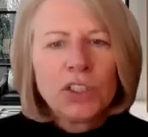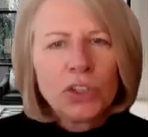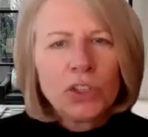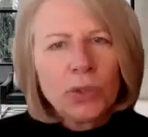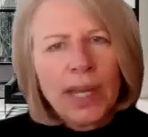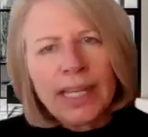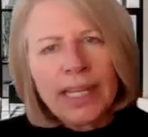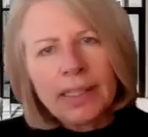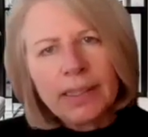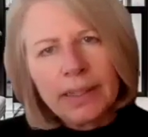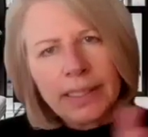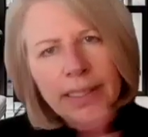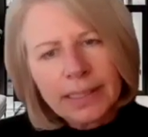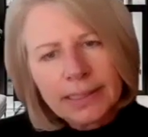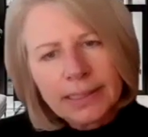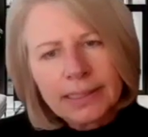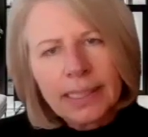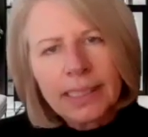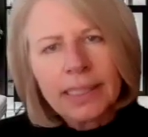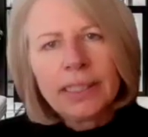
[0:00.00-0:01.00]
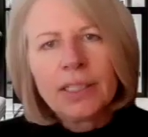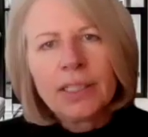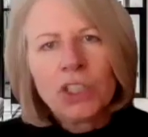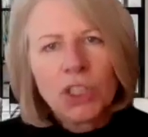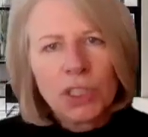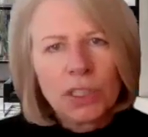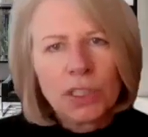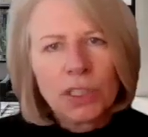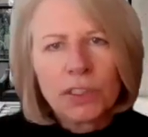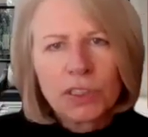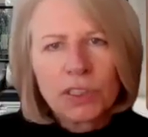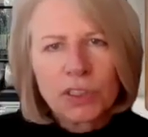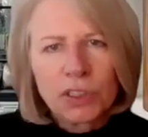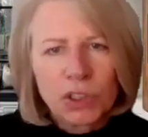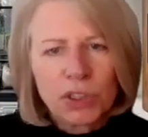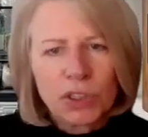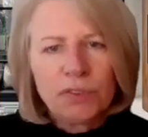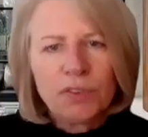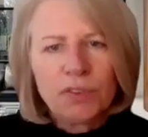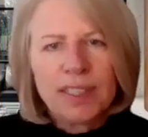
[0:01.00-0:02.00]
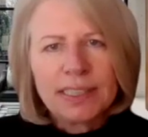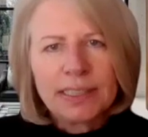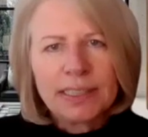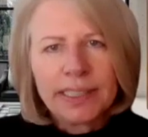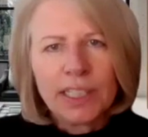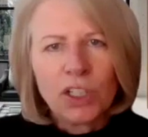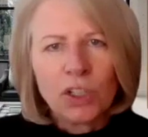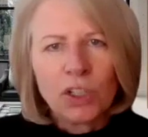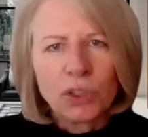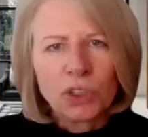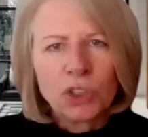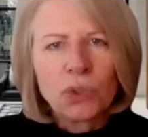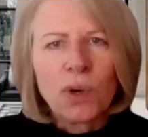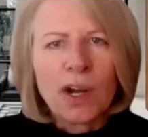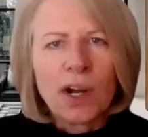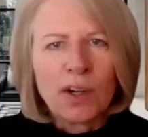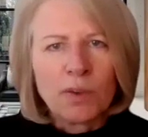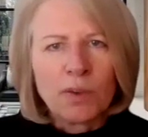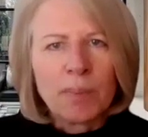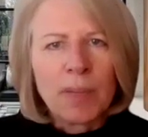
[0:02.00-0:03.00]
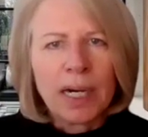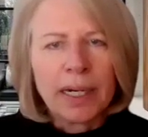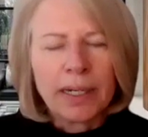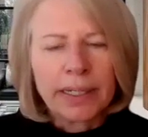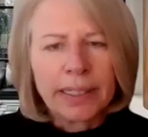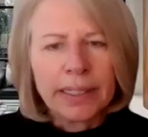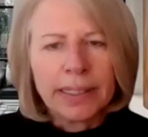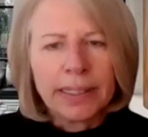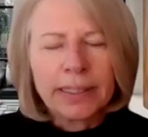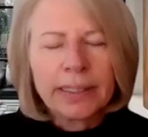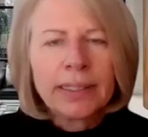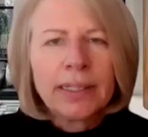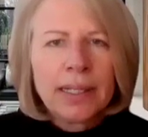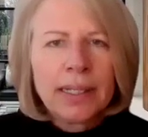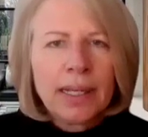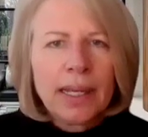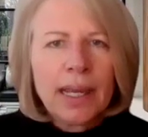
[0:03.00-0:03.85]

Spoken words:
to add this additional service, to our market.